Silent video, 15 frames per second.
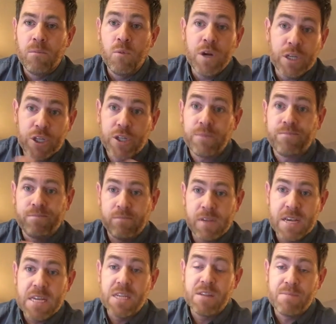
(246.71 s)
which
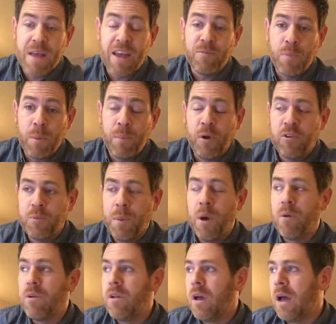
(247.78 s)
has been
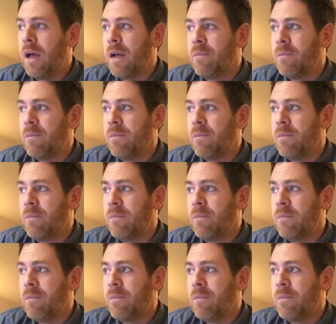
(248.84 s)
postponed